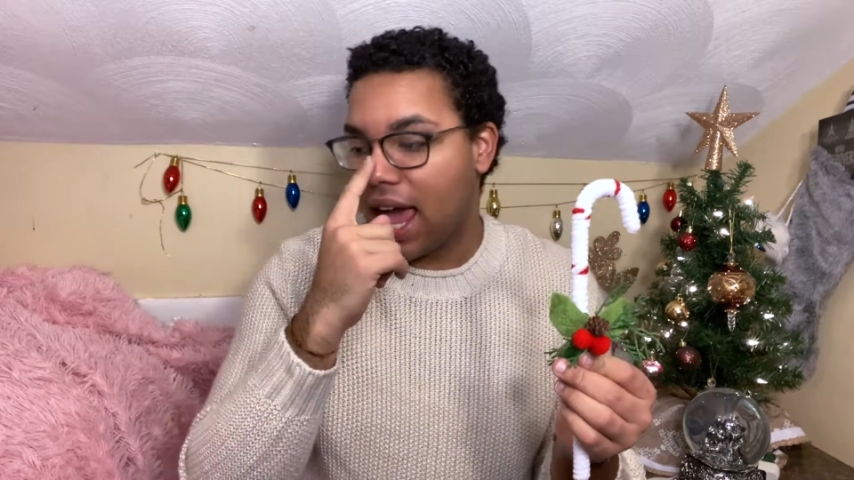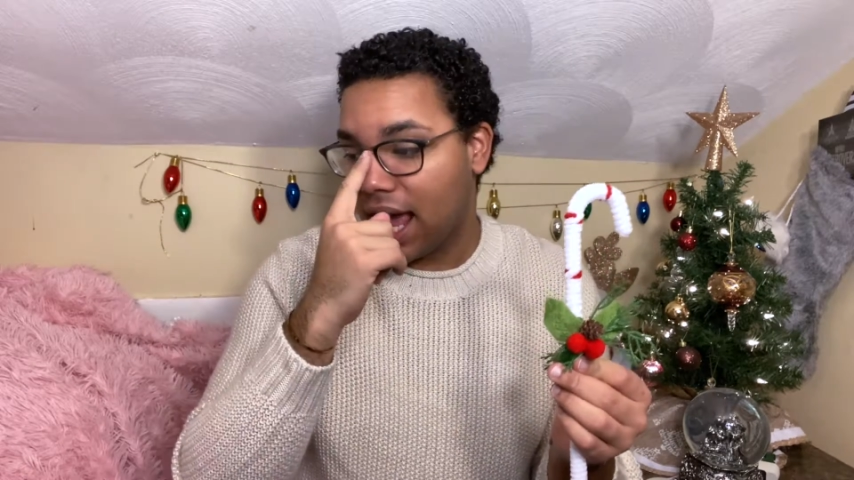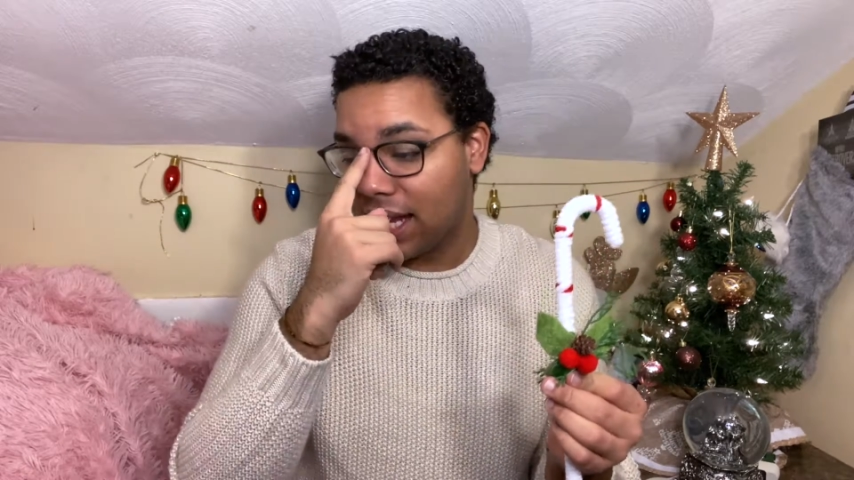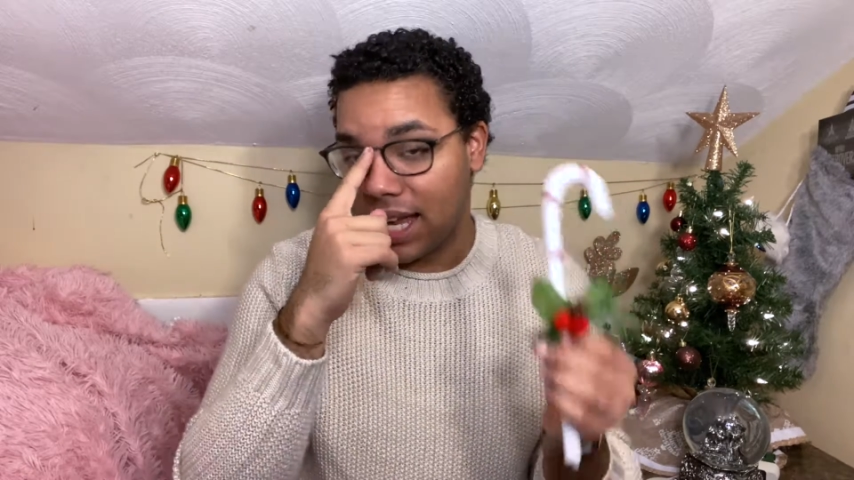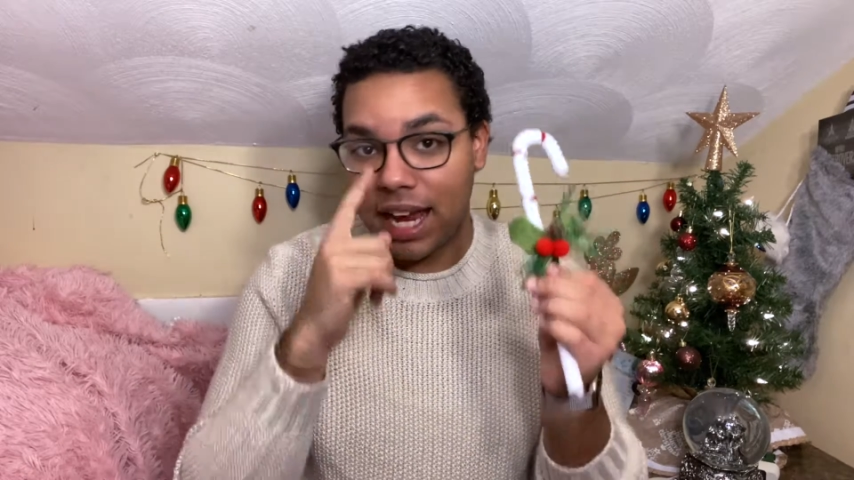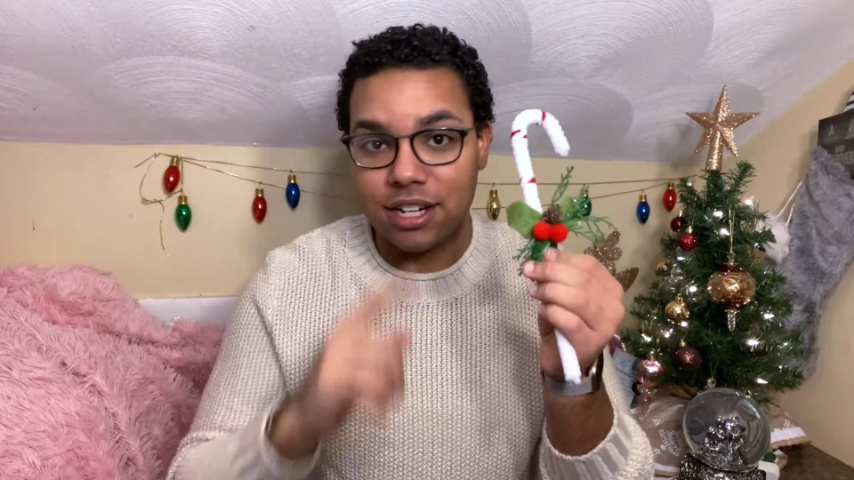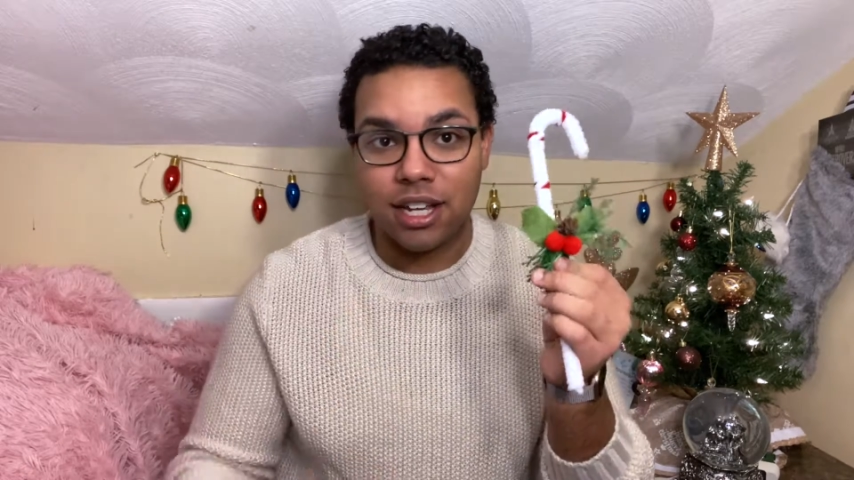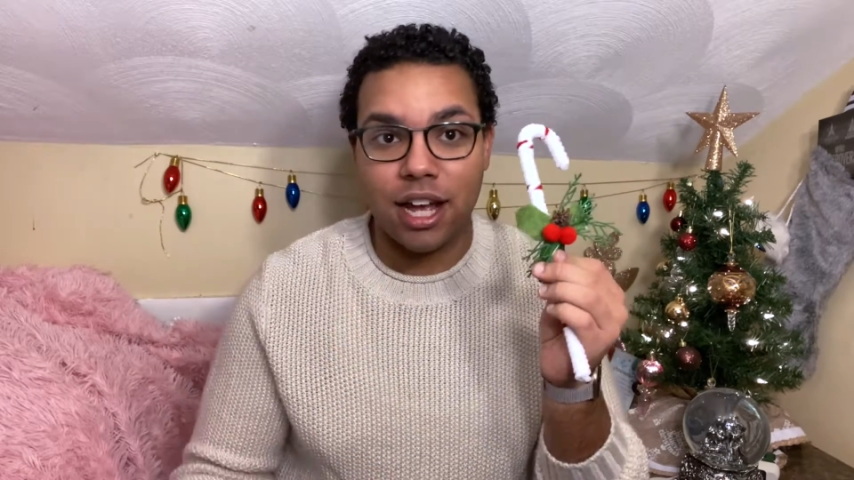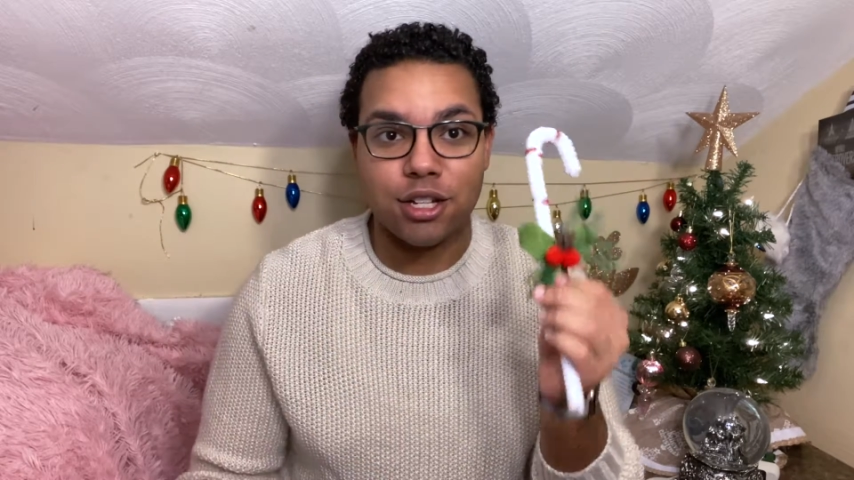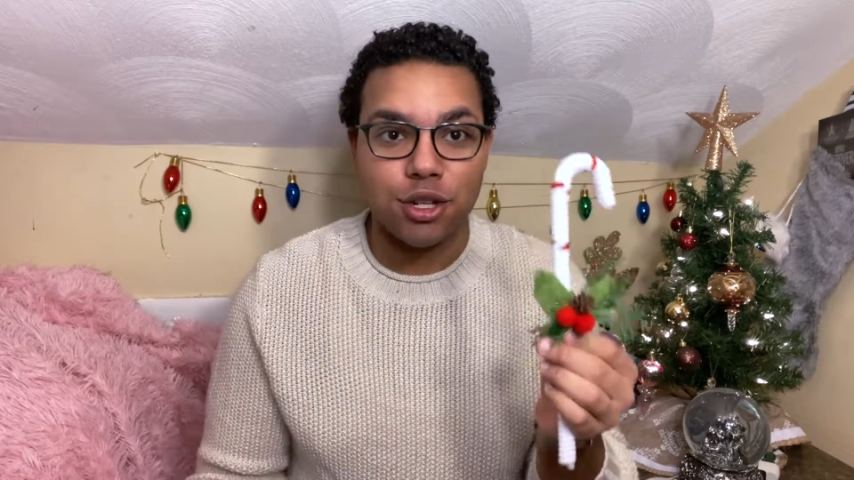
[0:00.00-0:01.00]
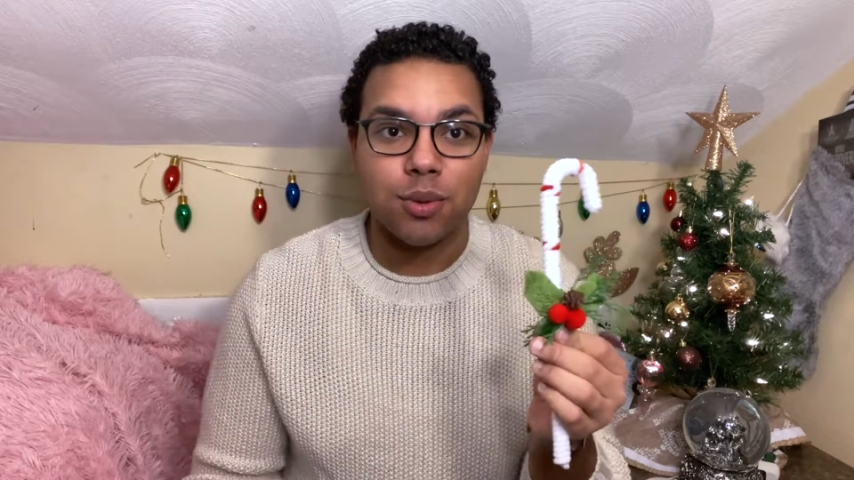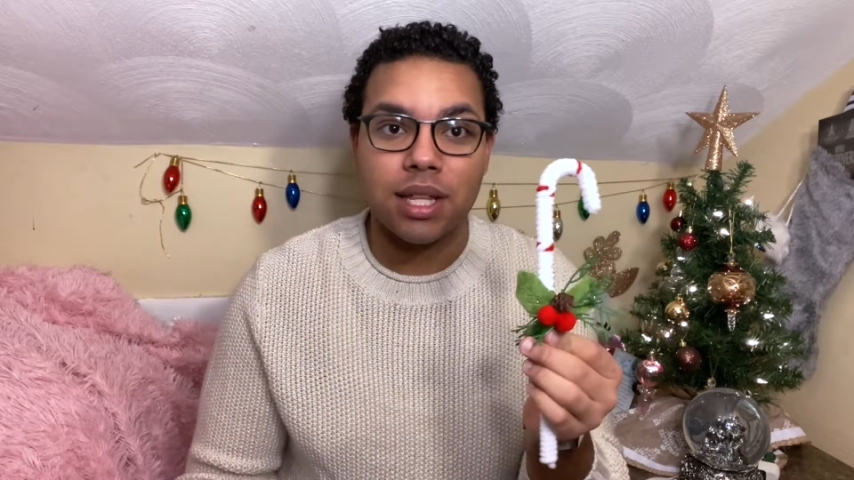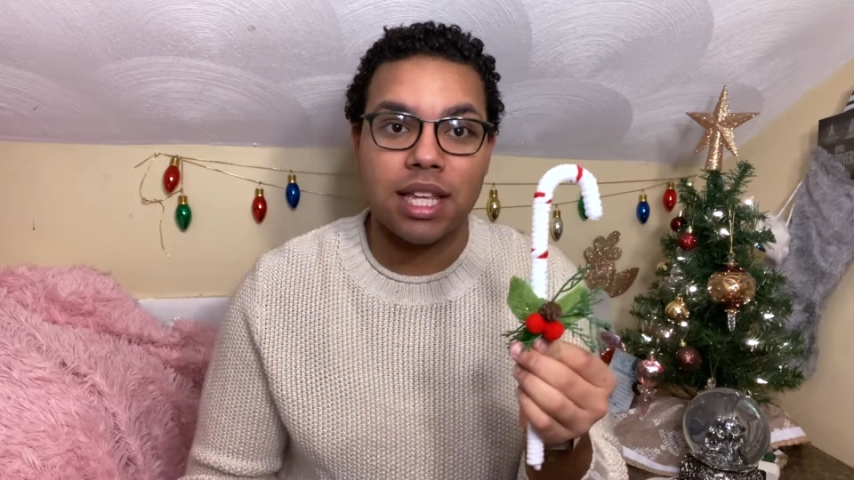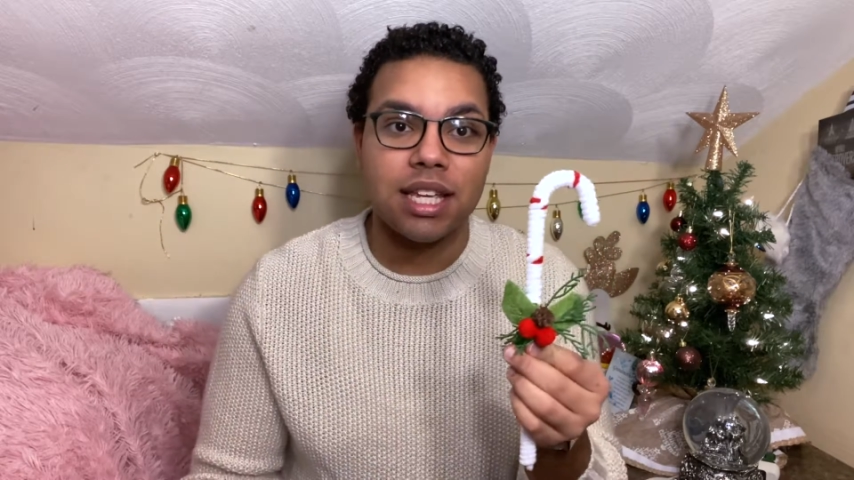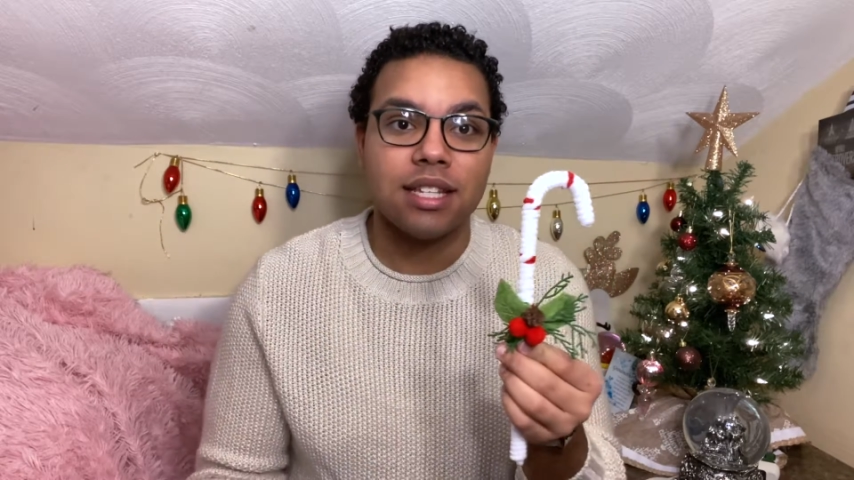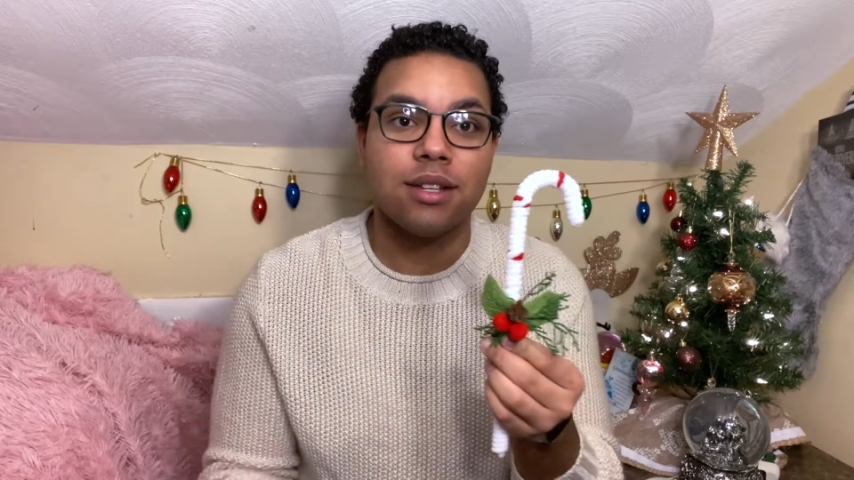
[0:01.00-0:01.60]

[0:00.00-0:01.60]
and I actually got 2 of these.